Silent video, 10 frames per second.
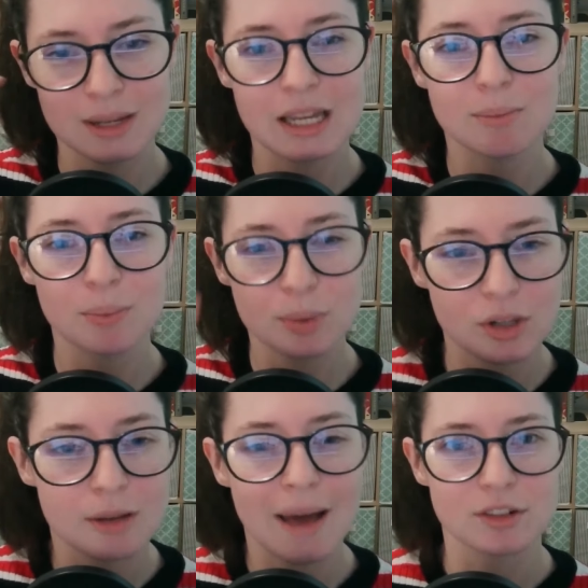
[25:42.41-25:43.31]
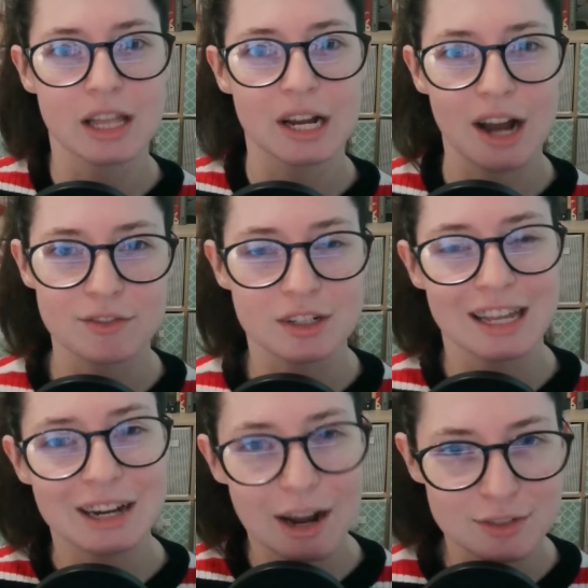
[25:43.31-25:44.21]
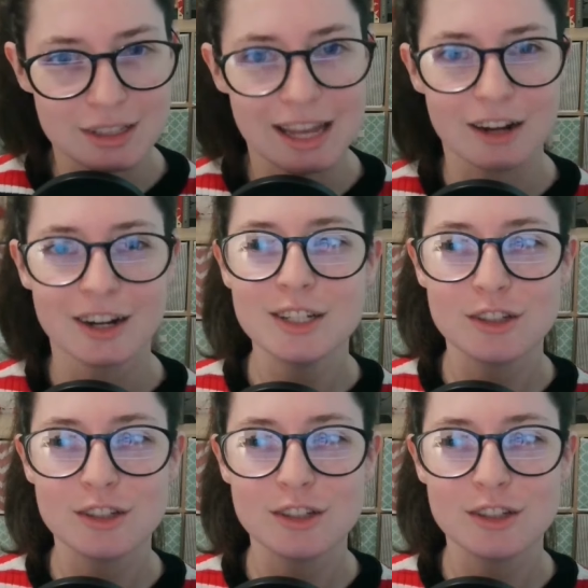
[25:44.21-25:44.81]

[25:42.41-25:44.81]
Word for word: keep pulling back layer after layer after layer